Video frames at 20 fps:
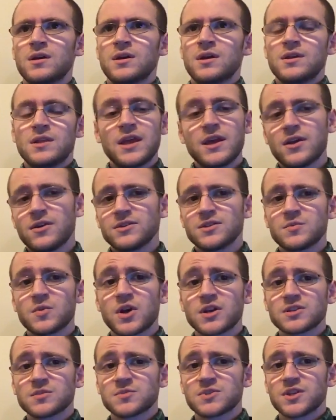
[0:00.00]
They carry some
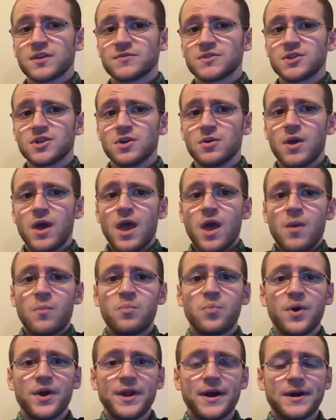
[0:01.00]
custom stuff too,
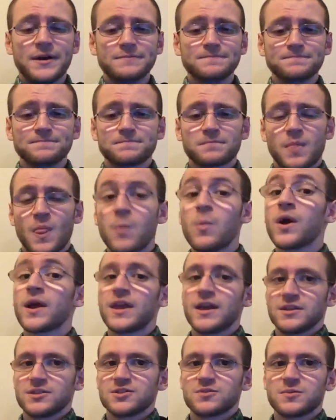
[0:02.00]
but
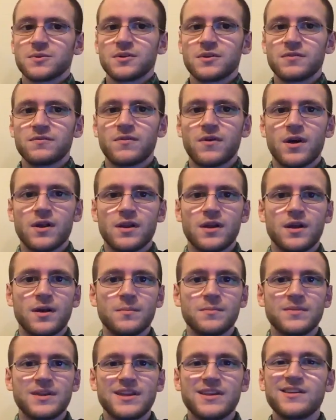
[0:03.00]
Monkey Edge is really fun.
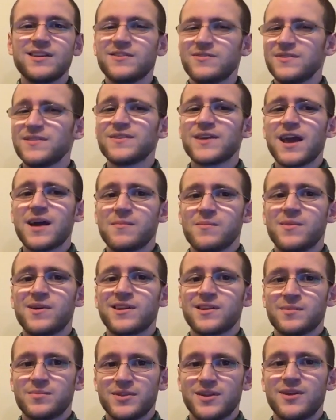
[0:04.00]
If you got money
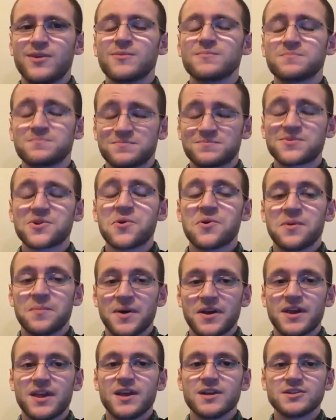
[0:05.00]
to blow, go into
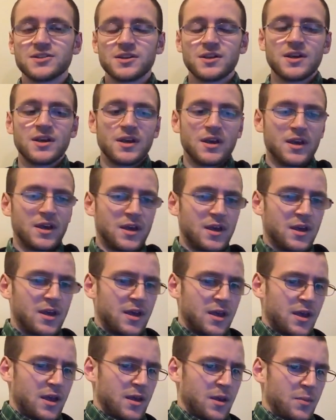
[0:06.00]
Monkey Edge.
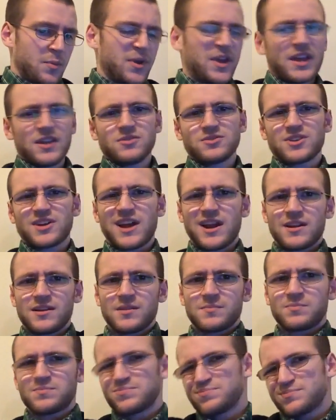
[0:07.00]
But yeah, those are kind
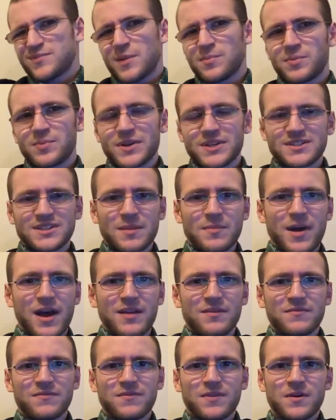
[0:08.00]
of the couple places I buy
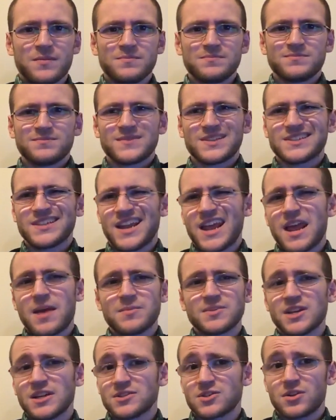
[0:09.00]
them from. Like I said,
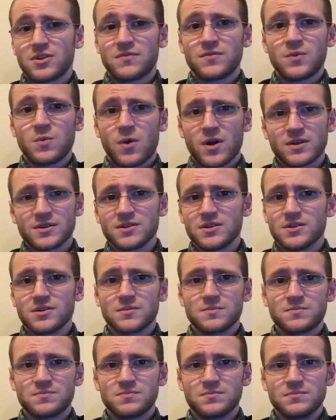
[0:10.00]
Amazon's good if you want
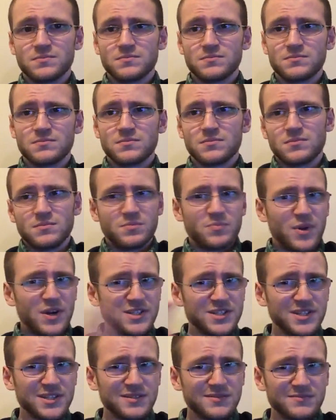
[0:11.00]
your
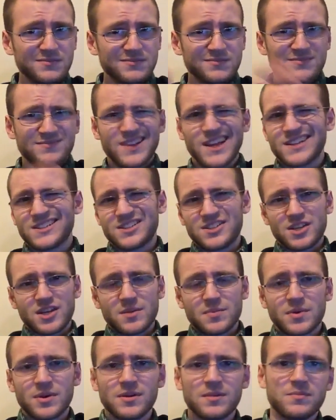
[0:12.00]
budget, not
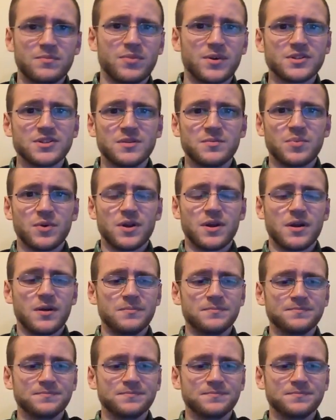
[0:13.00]
cheap budget, but